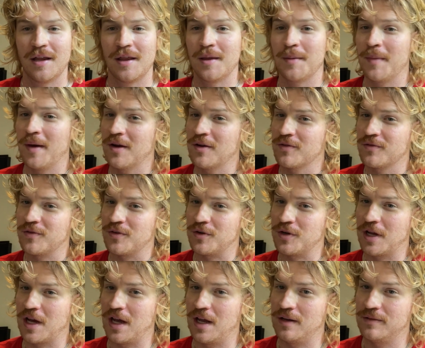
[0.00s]
The microphone
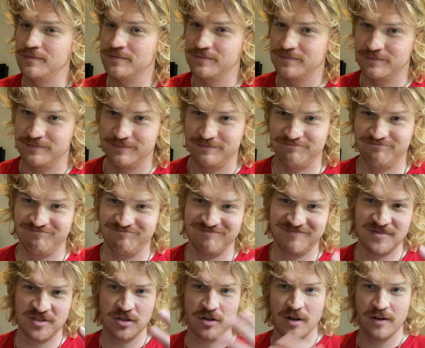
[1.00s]
died.
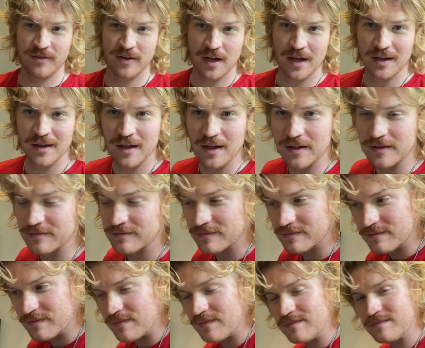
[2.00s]
So I've got like
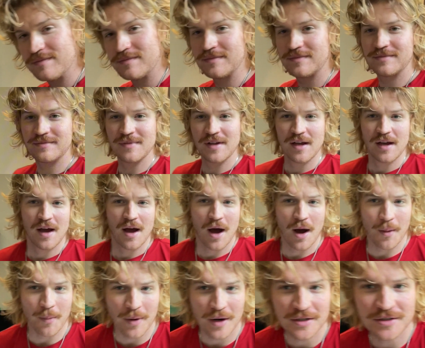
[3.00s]

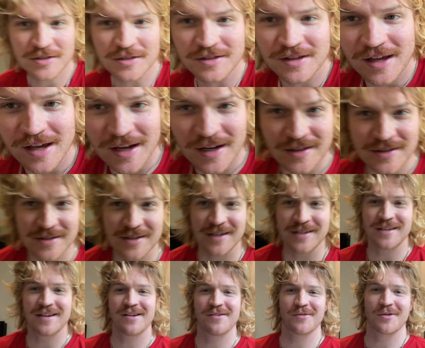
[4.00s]
a bunch of things that
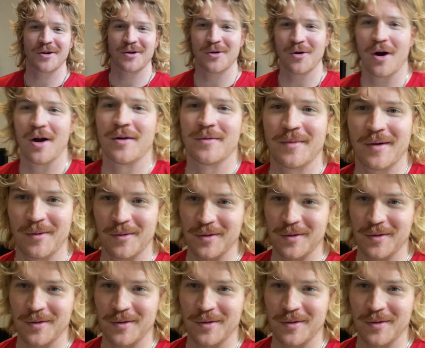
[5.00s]
didn't record, but